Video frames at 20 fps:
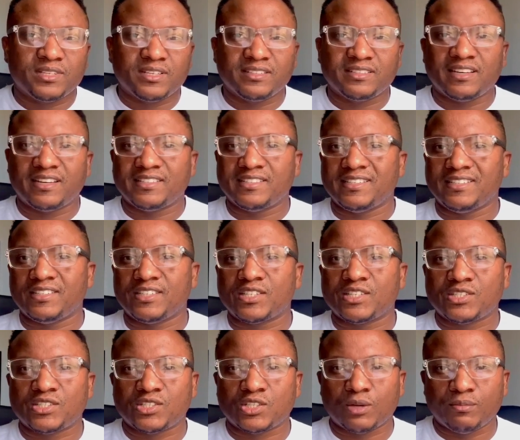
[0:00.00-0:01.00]
as this
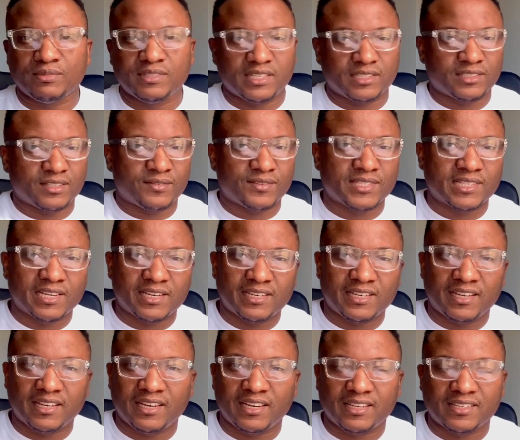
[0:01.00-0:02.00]
subject of
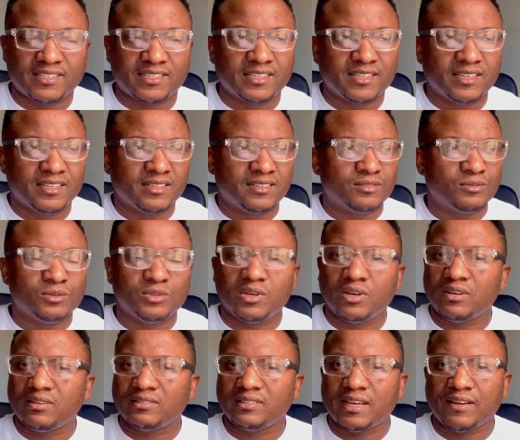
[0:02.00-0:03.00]
studying is, we
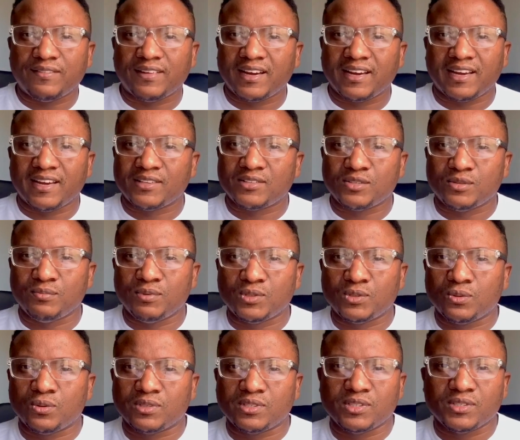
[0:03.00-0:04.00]
don't ever get to be
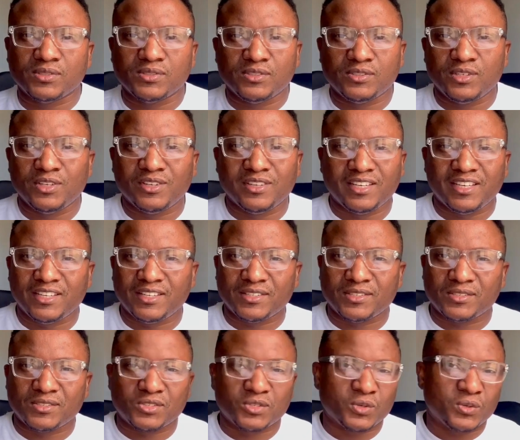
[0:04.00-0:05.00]
taught in
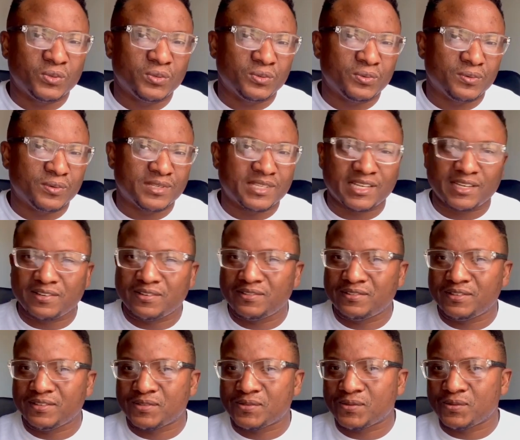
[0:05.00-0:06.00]
uni, school,
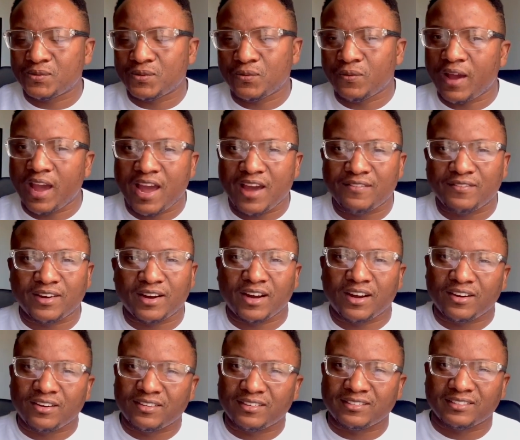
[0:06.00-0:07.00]
secondary school, wherever
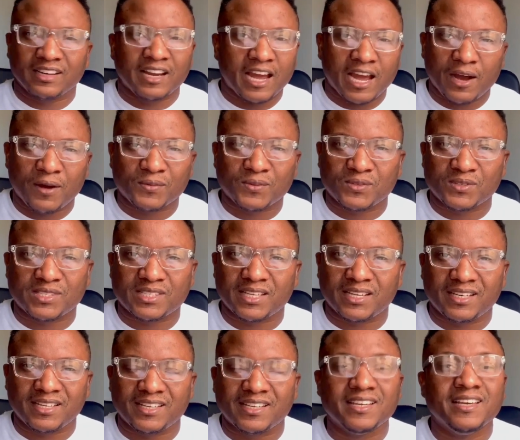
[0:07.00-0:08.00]
on how to
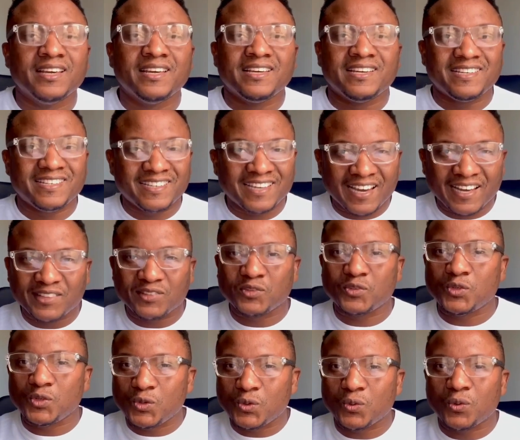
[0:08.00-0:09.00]
study, yet
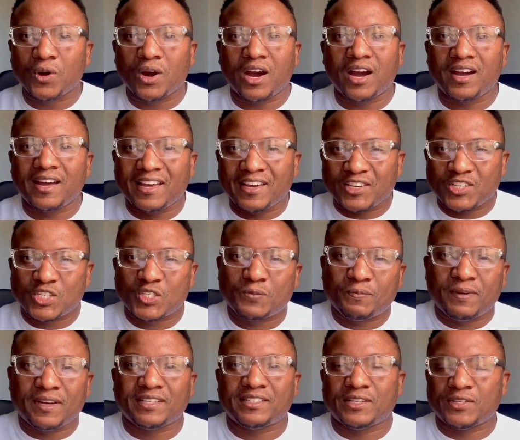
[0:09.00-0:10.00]
you are
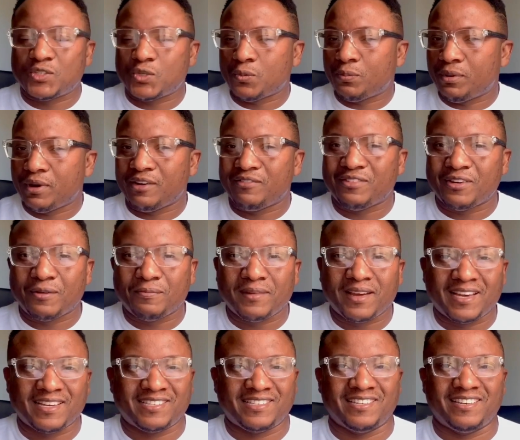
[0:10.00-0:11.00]
expected to perform
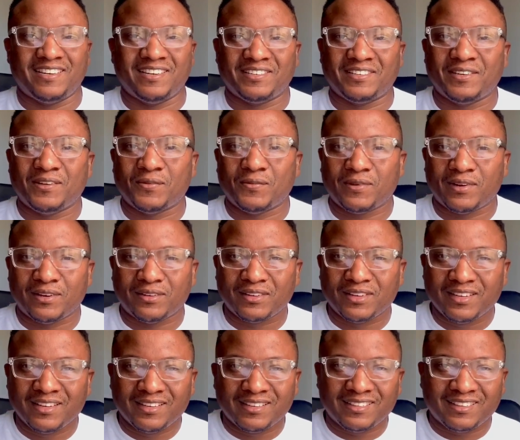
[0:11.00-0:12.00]
excellently well.
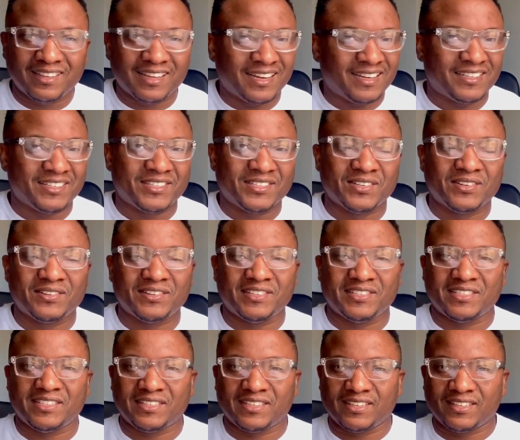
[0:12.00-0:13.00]
That is so
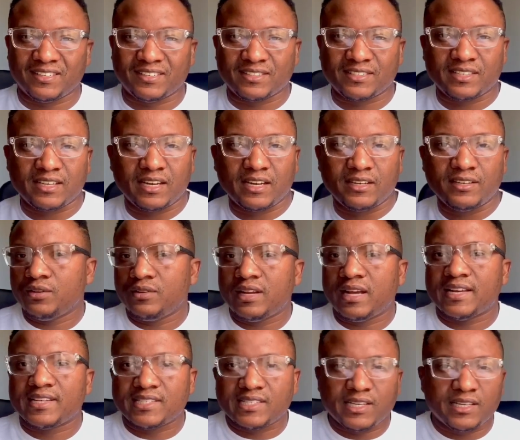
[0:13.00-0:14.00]
ridiculous. And know
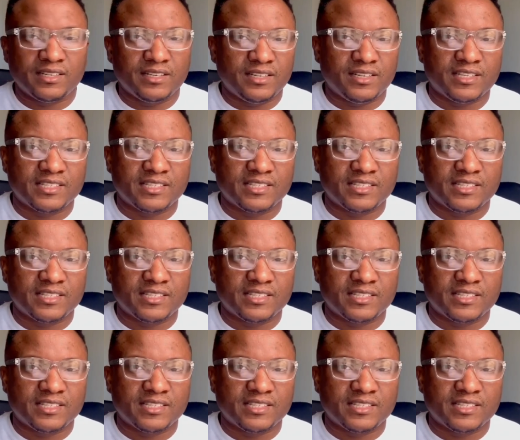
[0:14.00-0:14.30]
that studying is